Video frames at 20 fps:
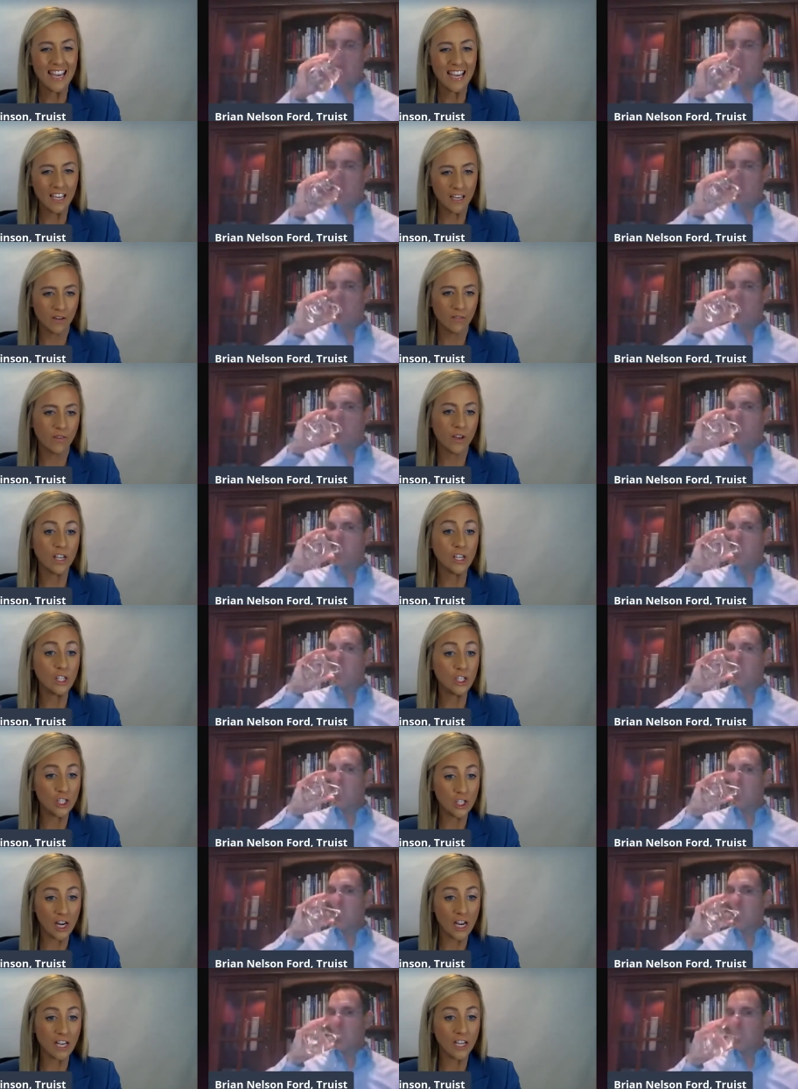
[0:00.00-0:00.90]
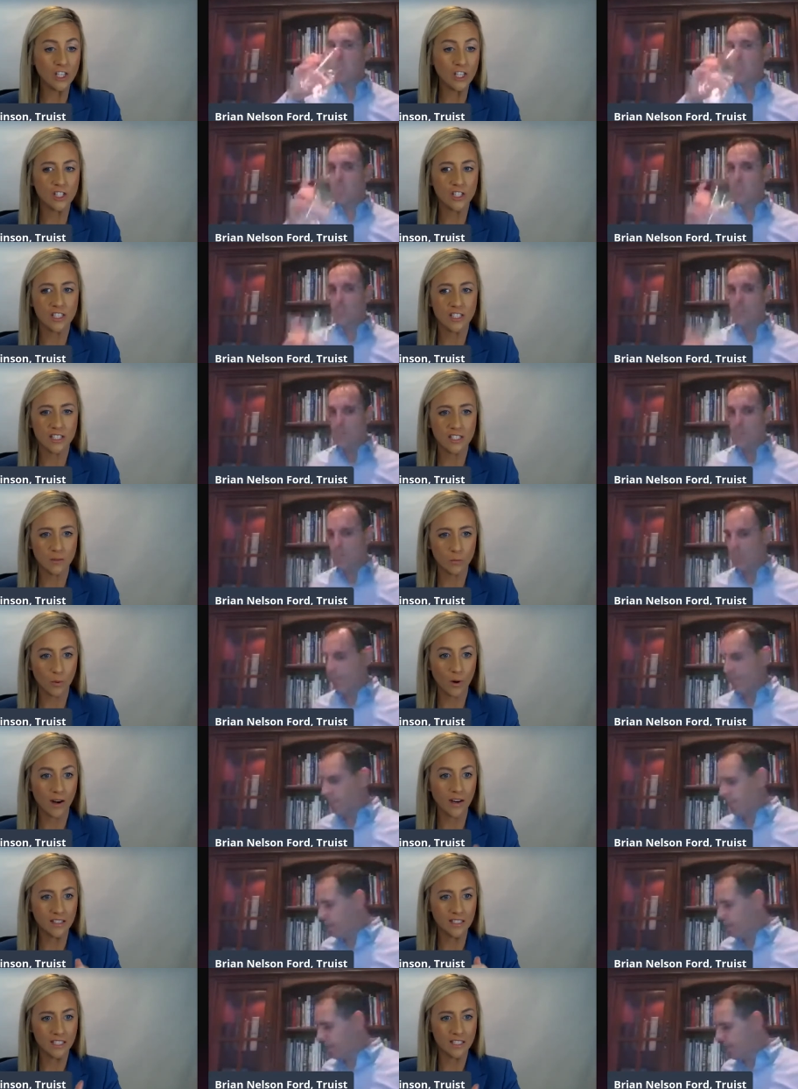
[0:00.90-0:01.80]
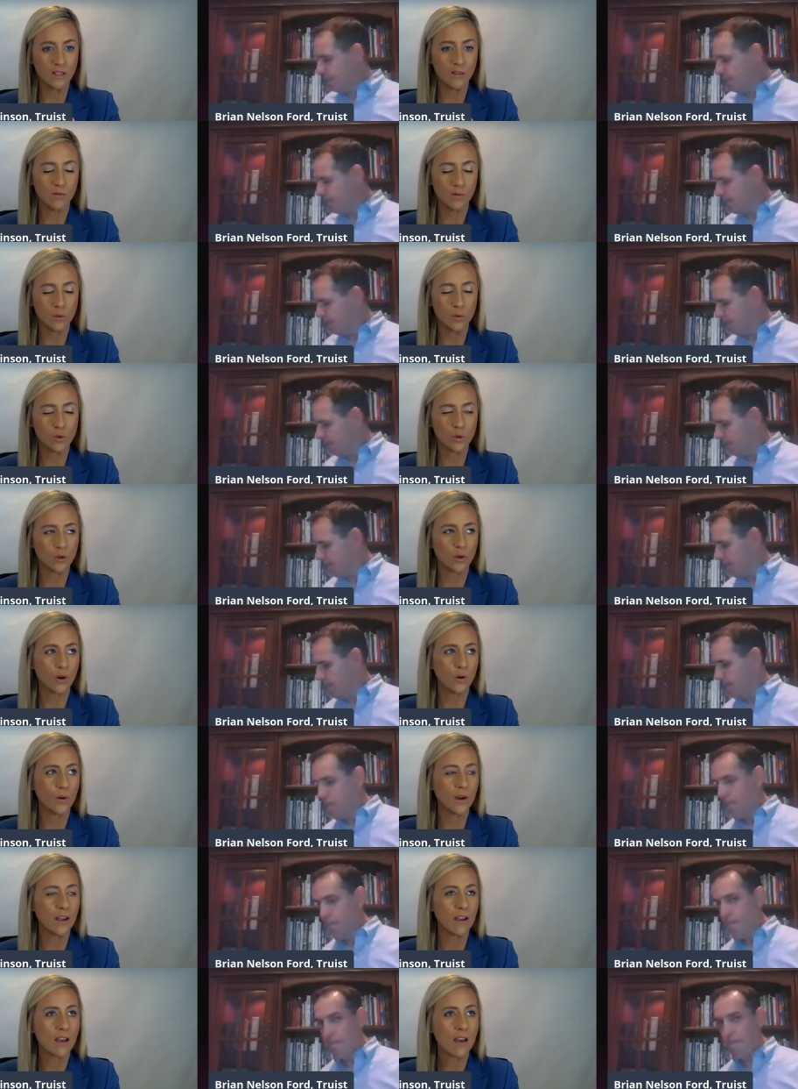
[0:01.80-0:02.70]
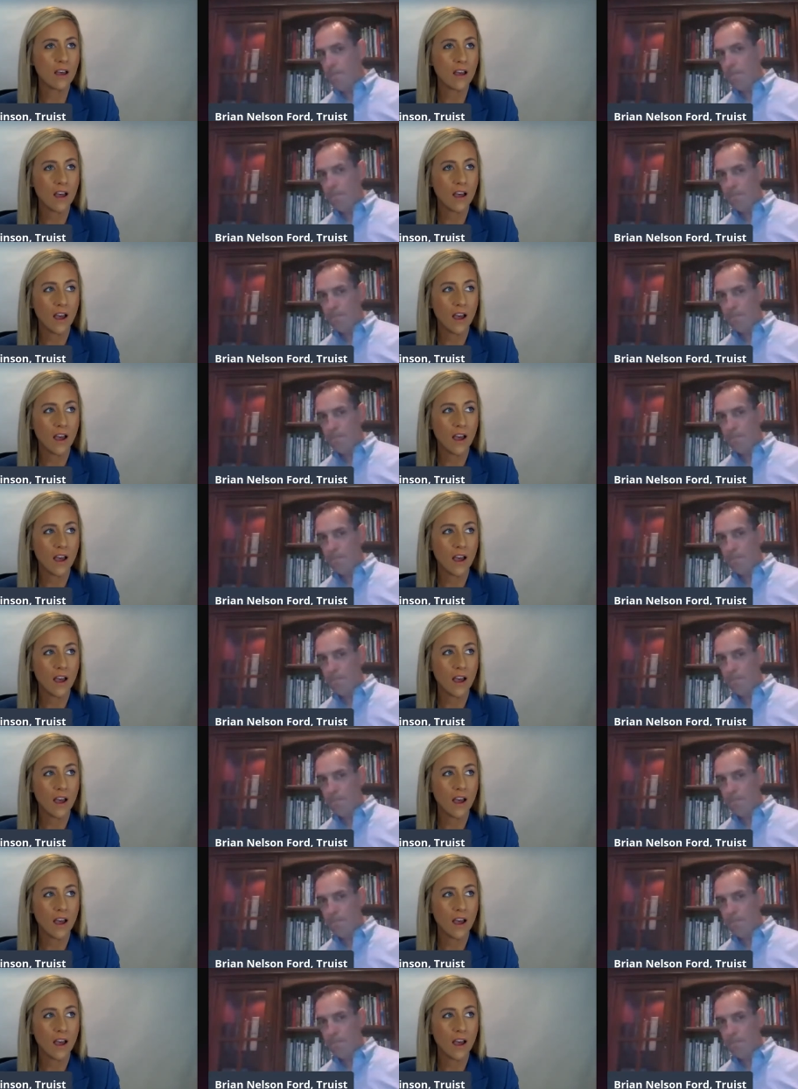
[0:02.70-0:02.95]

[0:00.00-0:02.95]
Speaker 1: innovate, change, this is where I see the future going.